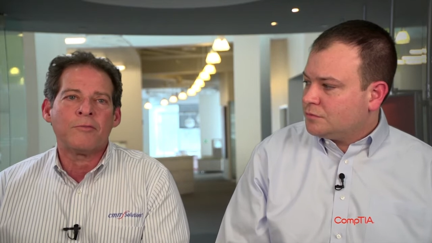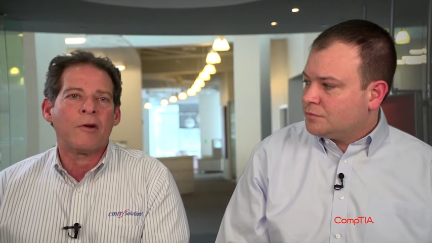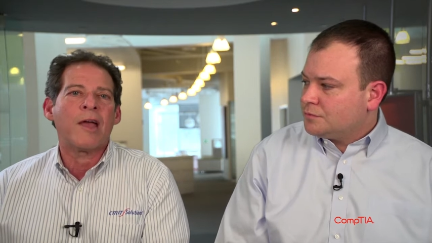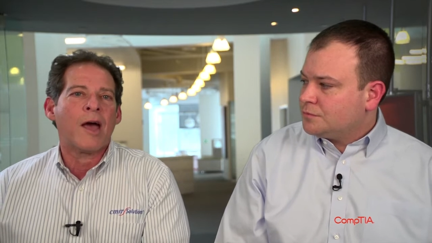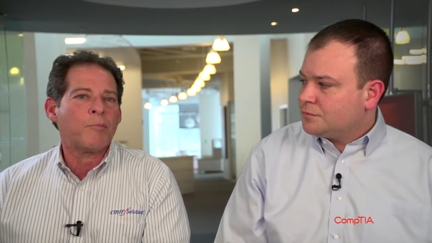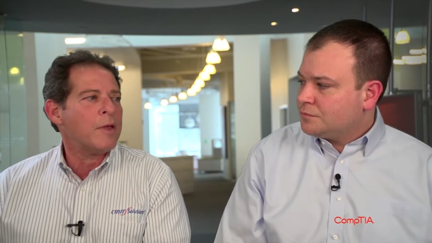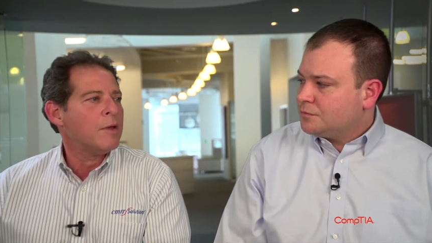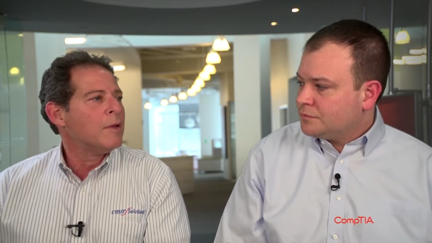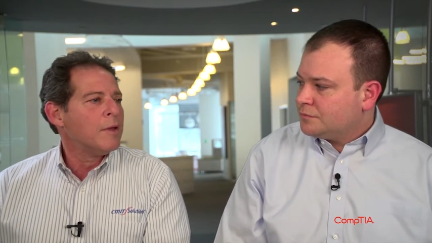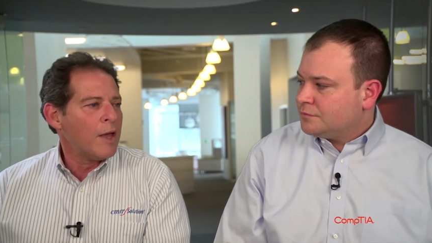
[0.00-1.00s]
Speaker 1: very happy,
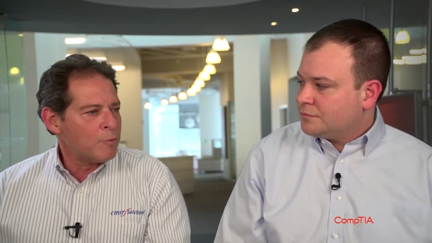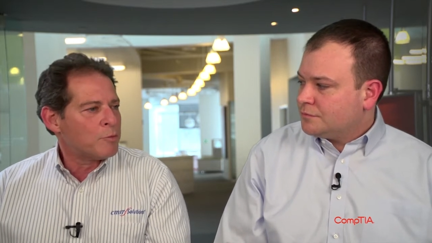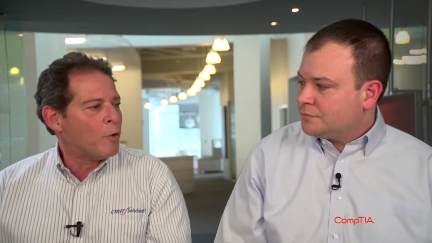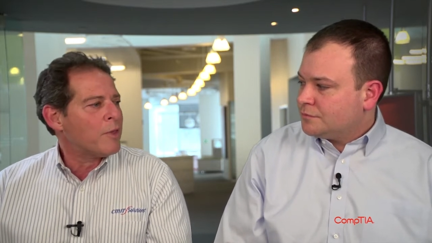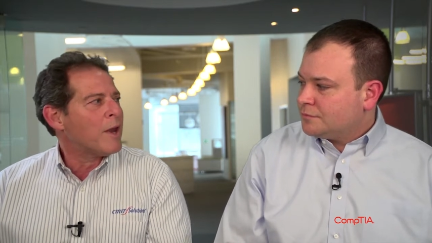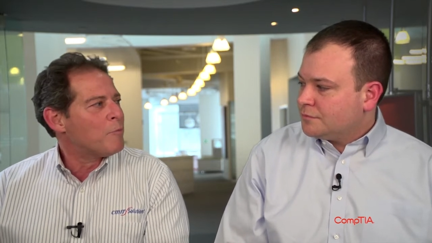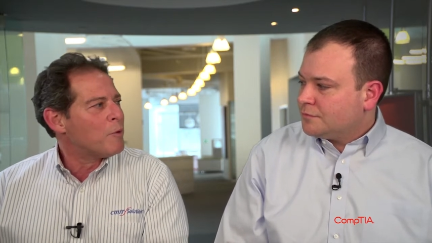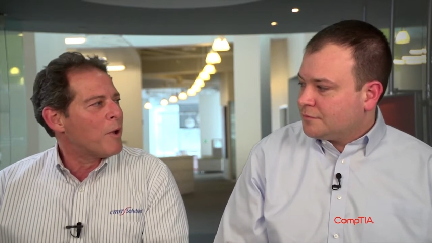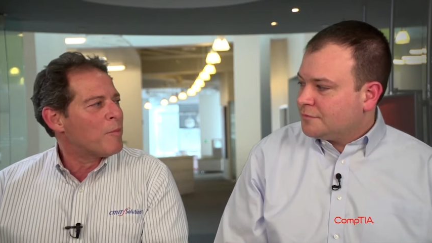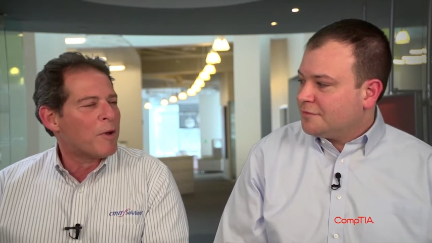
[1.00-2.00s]
and he was more than happy
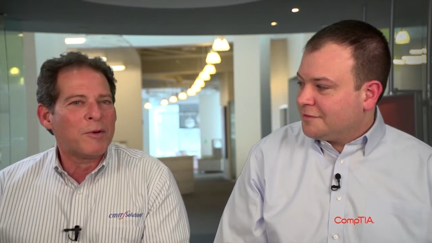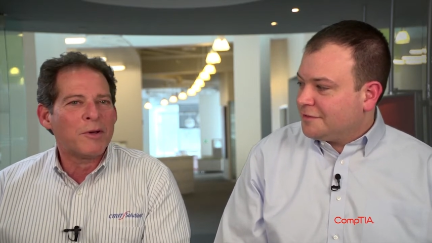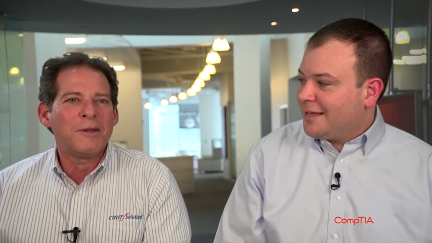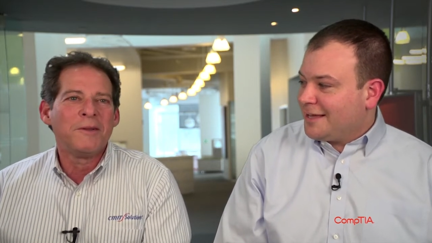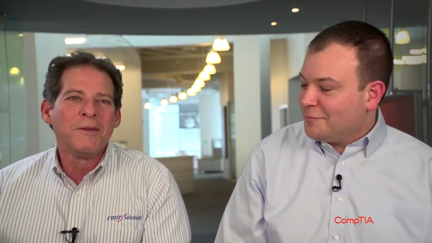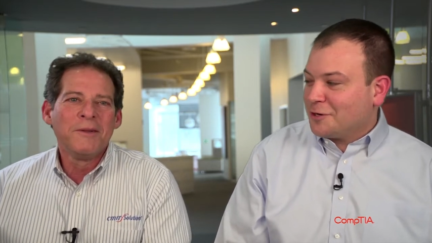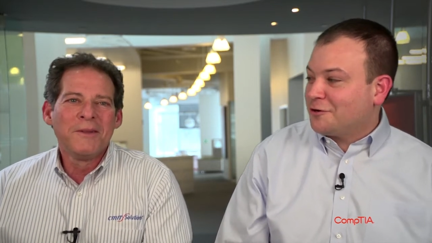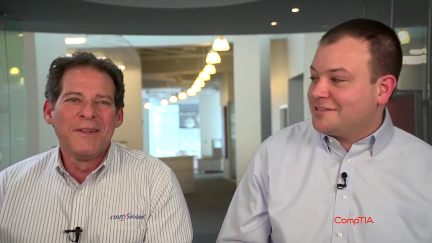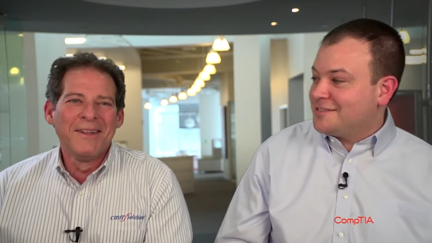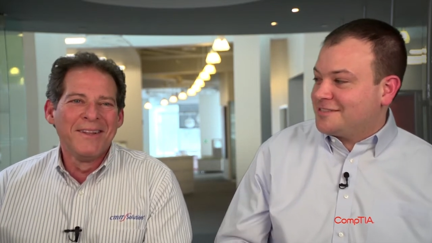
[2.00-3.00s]
to pay my bill. Yeah, and
Speaker 2: what a
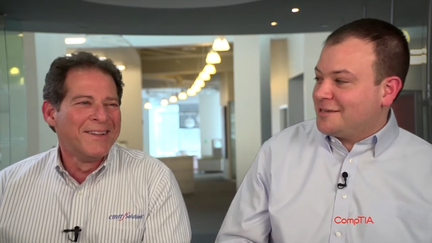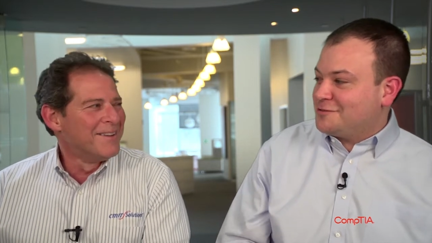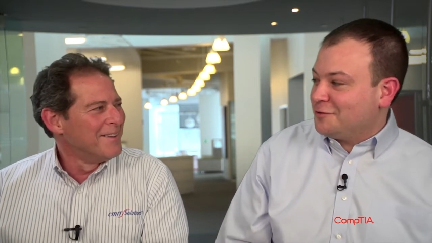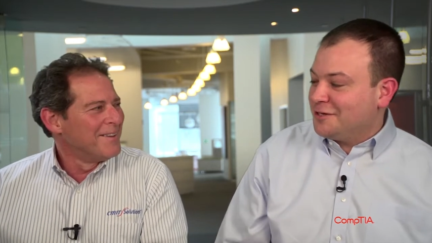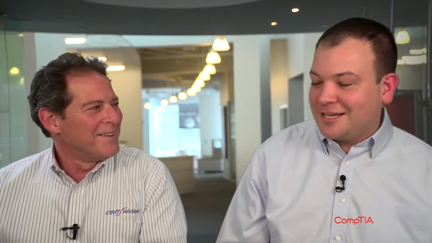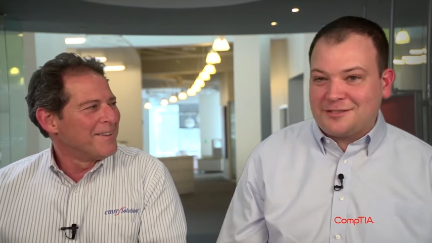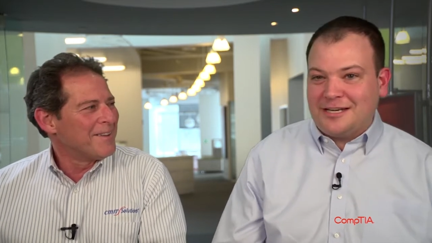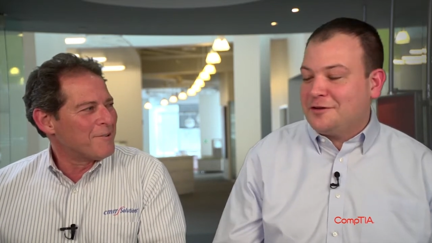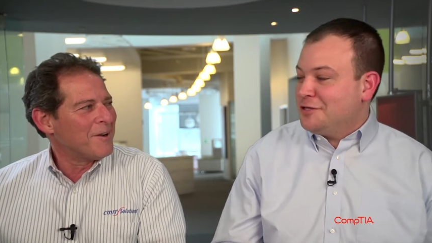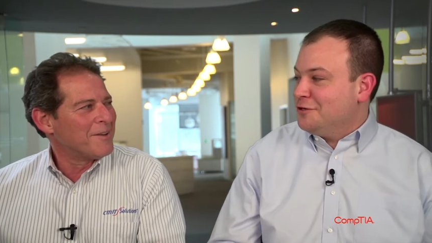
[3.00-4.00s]
great success story you get to
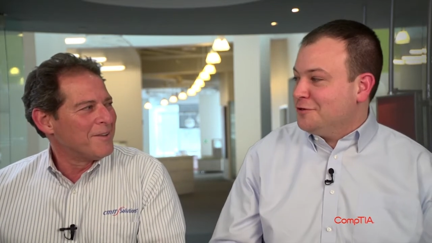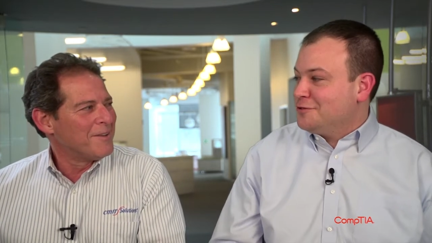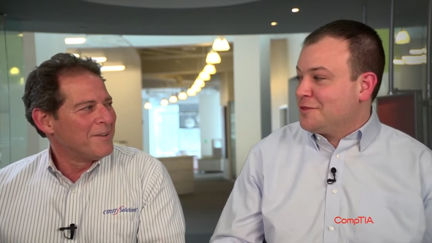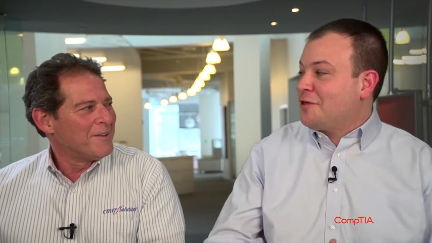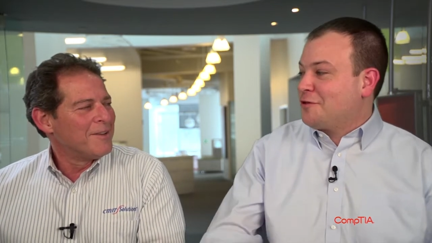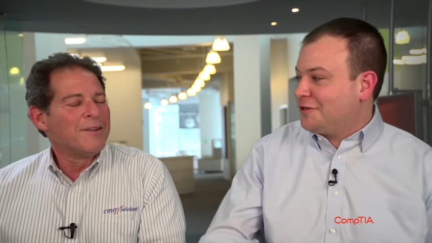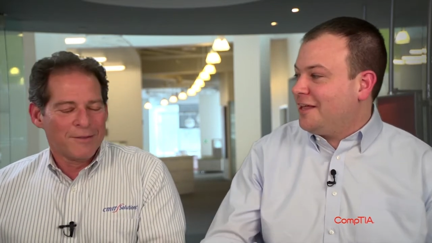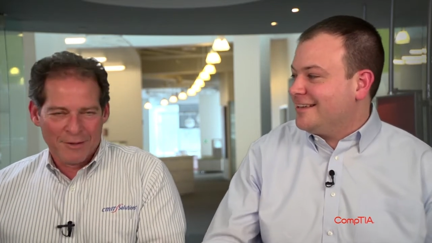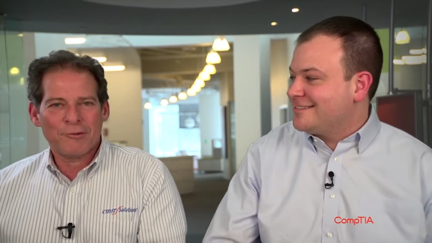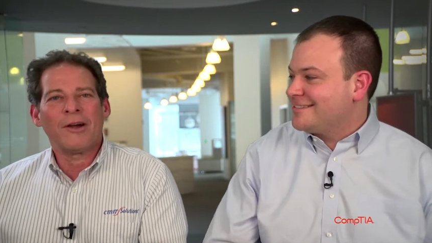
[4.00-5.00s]
That's now right. use with other
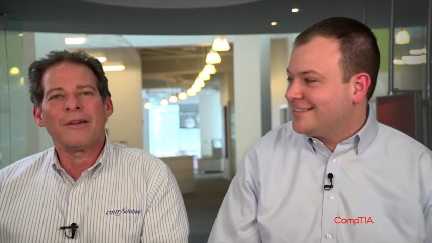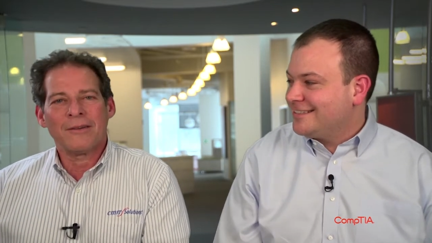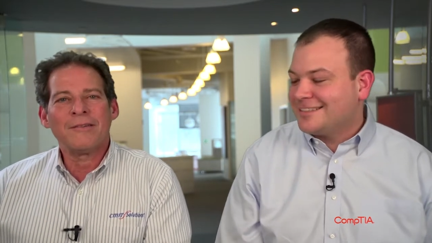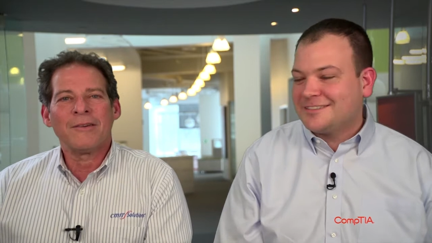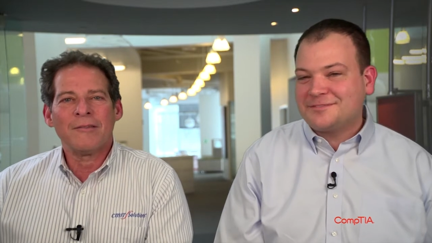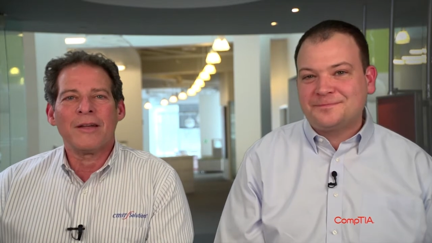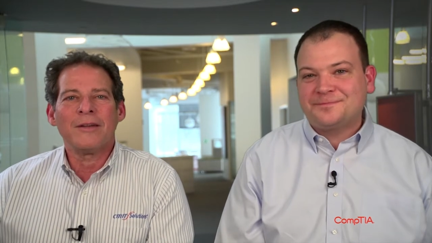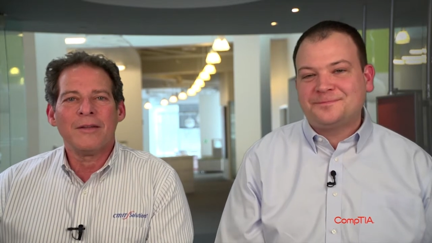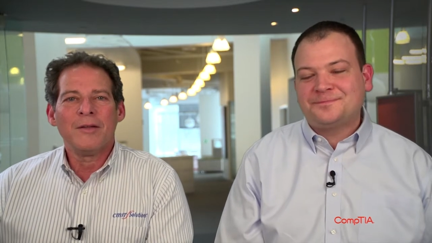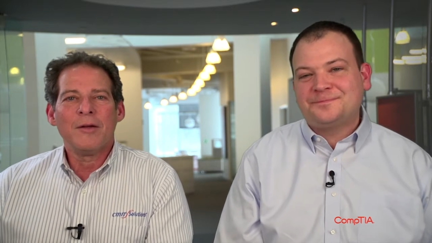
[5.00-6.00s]
clients. That's right,
Speaker 1: right.
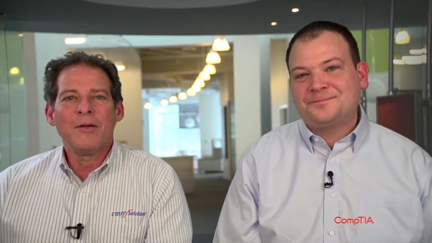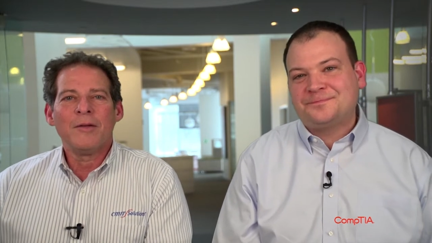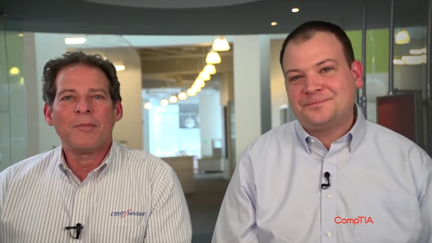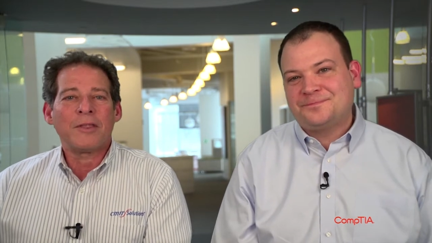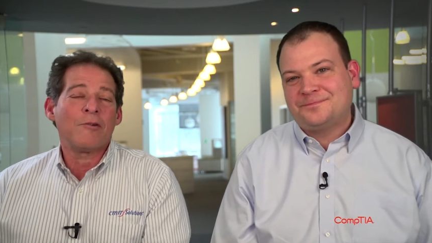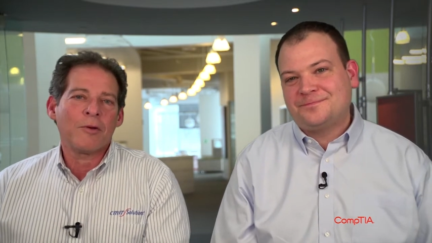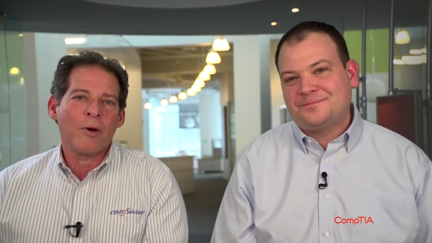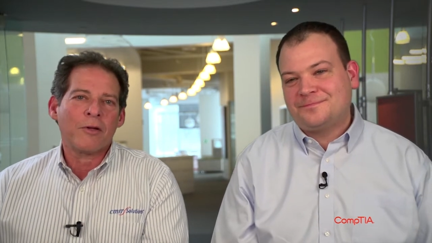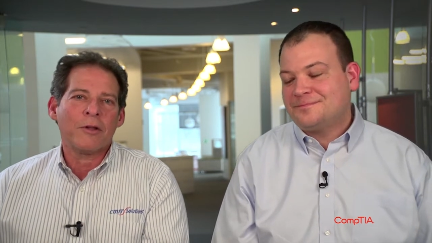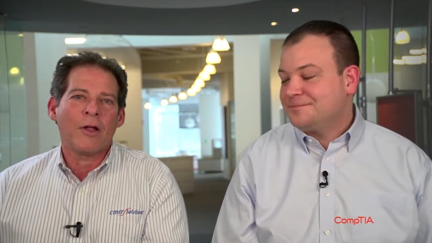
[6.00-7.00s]
But there are
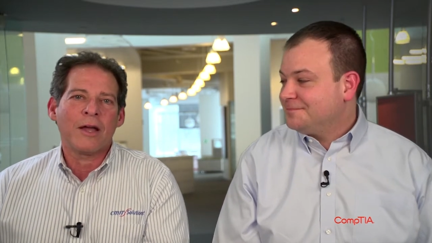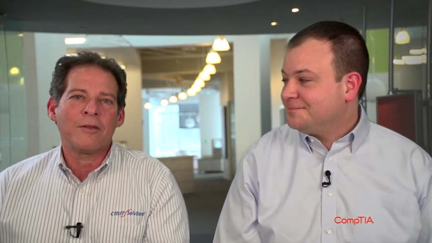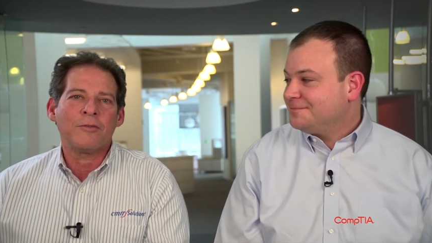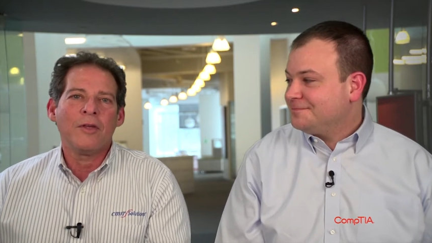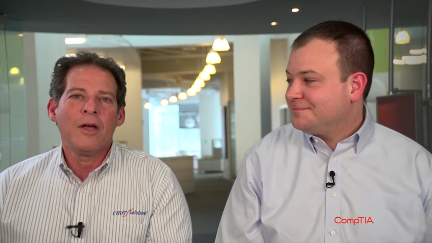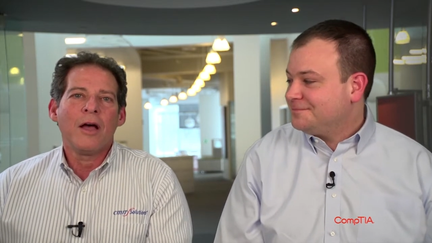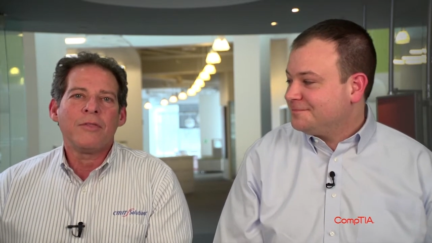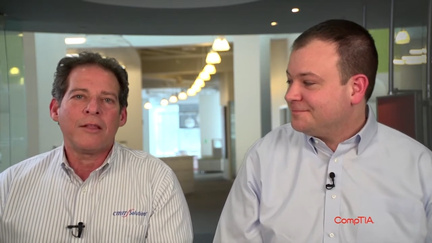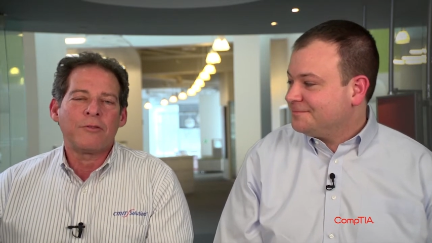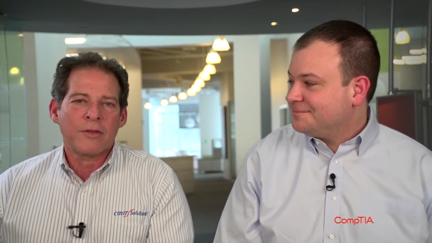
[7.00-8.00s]
some other clients
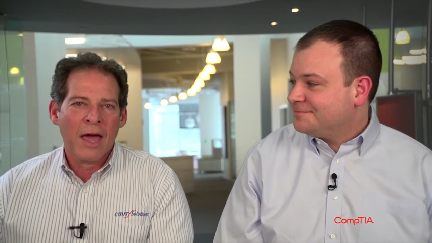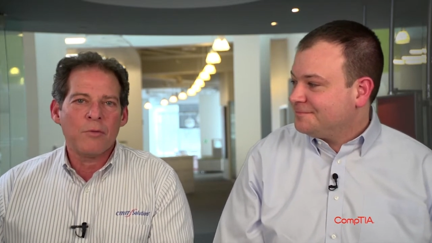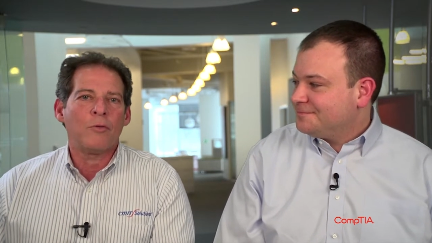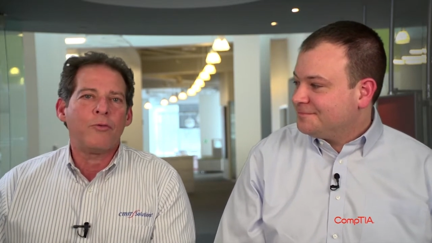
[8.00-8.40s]
that can not